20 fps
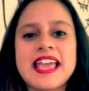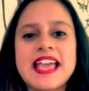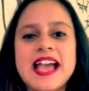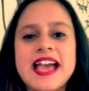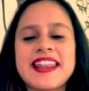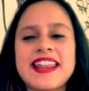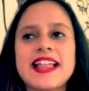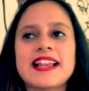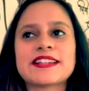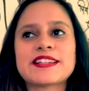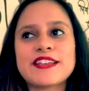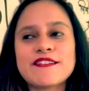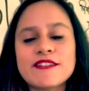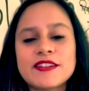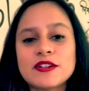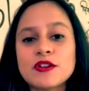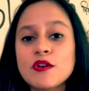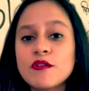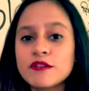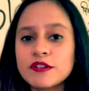and I'll give an
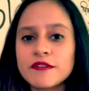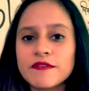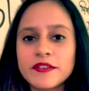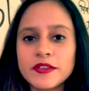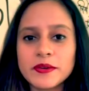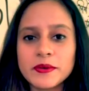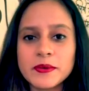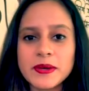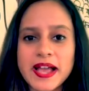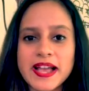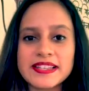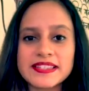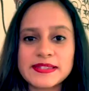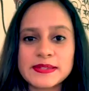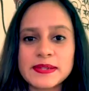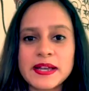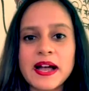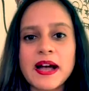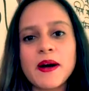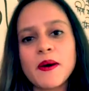overview as to
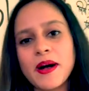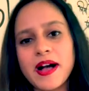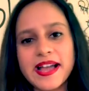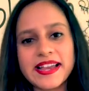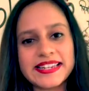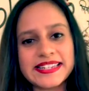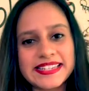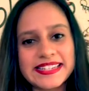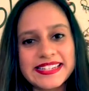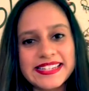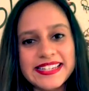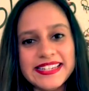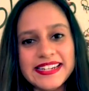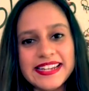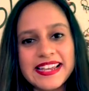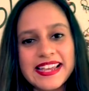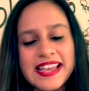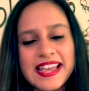how I did it,